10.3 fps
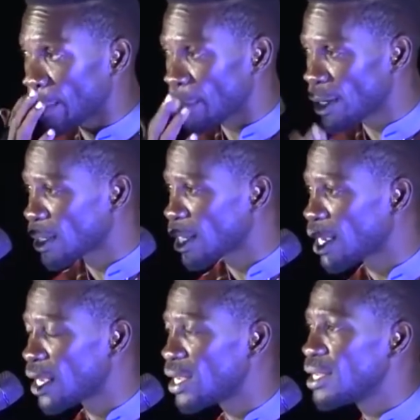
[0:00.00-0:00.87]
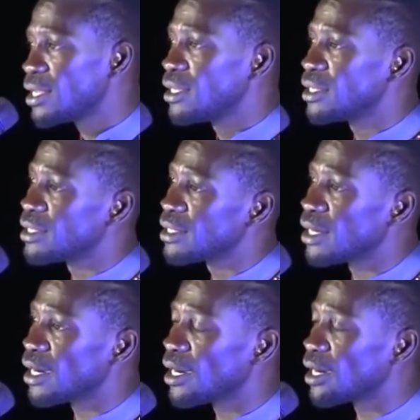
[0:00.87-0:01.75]
in America, in
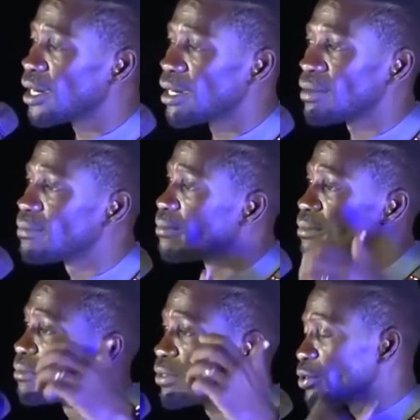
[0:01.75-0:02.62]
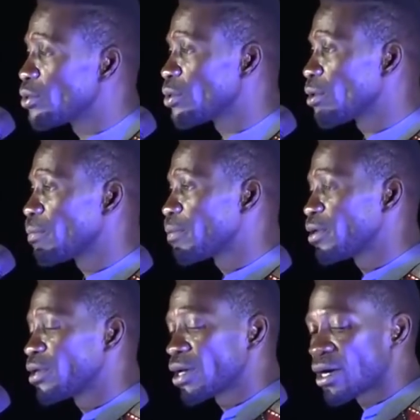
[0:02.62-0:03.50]
Europe,
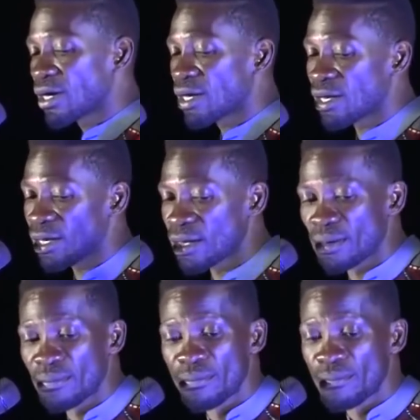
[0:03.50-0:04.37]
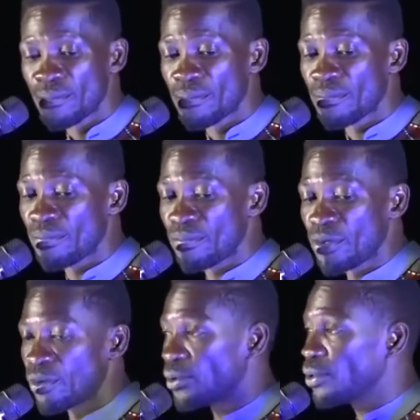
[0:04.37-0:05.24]
in
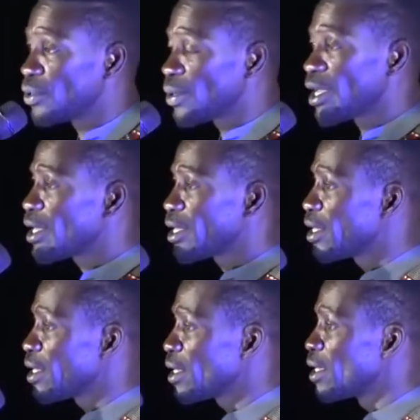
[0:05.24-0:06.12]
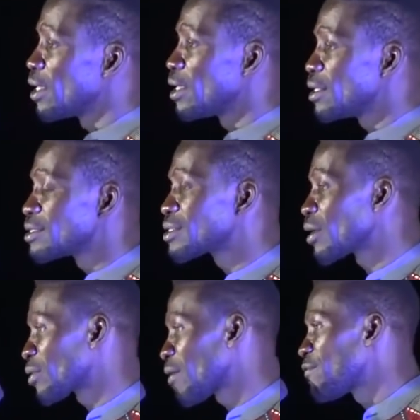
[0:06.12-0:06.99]
UAE, in
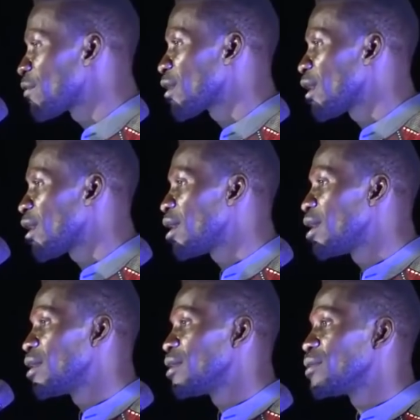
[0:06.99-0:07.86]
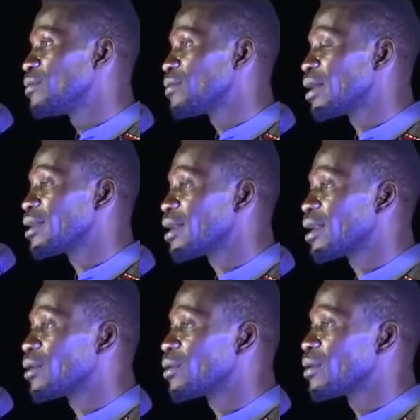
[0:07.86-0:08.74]
South Africa. Right
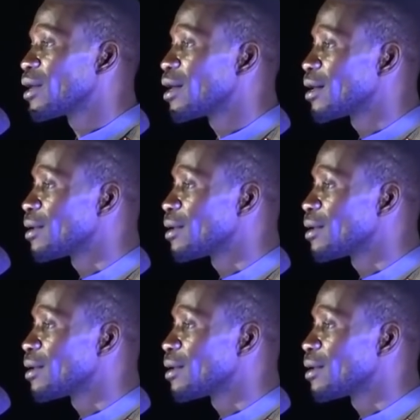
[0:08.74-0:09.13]
now,